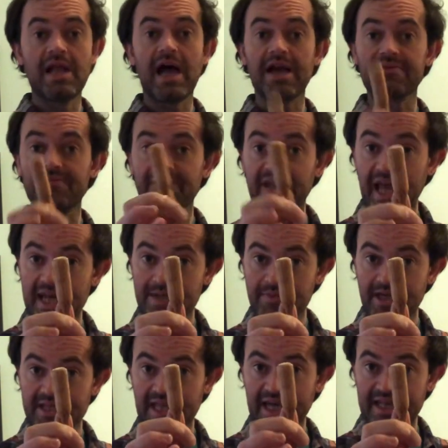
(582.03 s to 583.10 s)
And forget
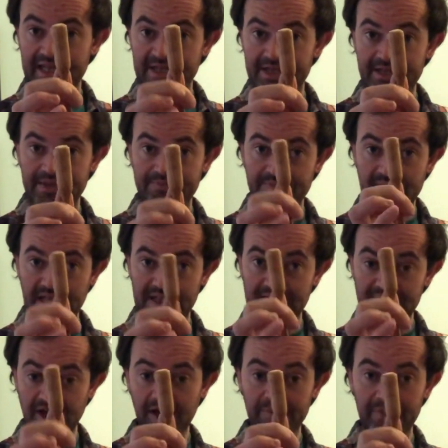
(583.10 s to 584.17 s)
about that end at the
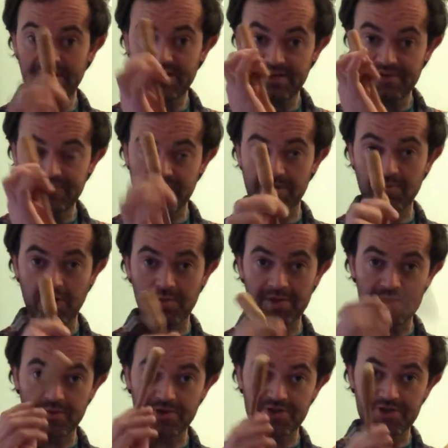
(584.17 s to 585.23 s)
top for the
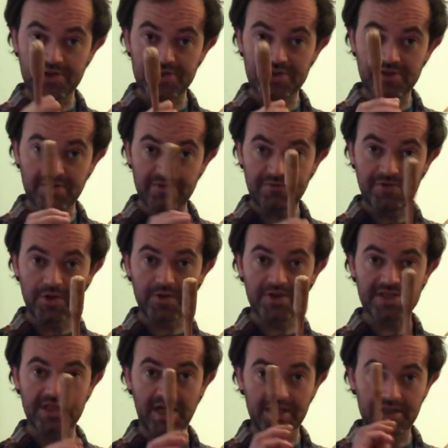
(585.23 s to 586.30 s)
moment. We're just going to
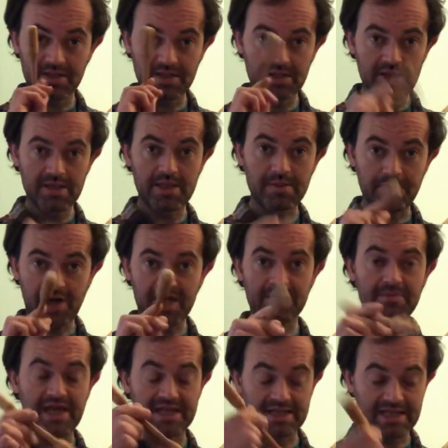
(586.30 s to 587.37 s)
focus on the bottom
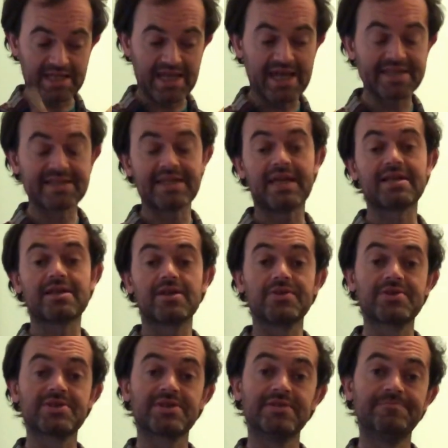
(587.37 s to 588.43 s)
end, and that's the end
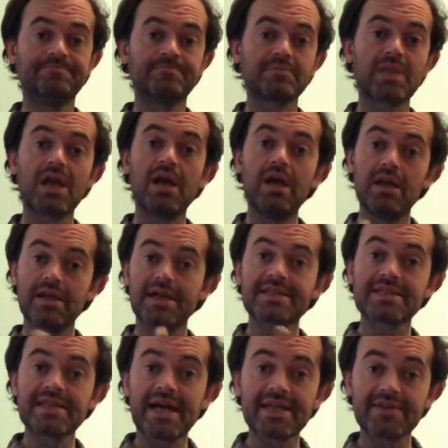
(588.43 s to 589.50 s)
close to you. I'd like to
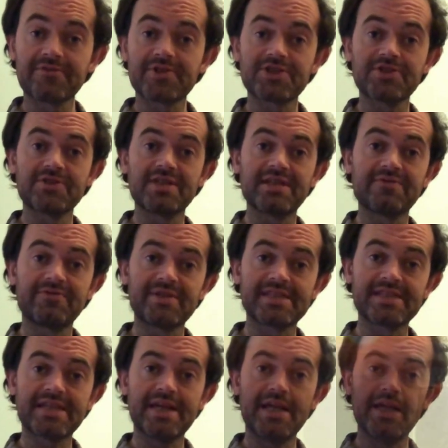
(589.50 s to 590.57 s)
thank you for tuning in for
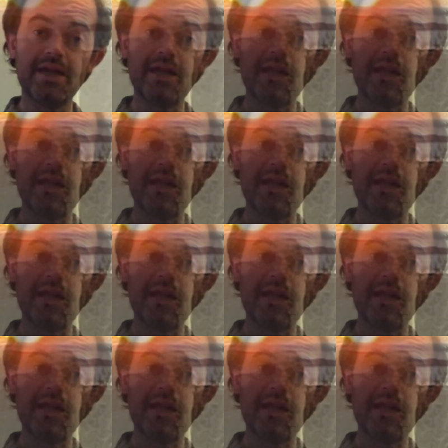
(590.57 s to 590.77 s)
today.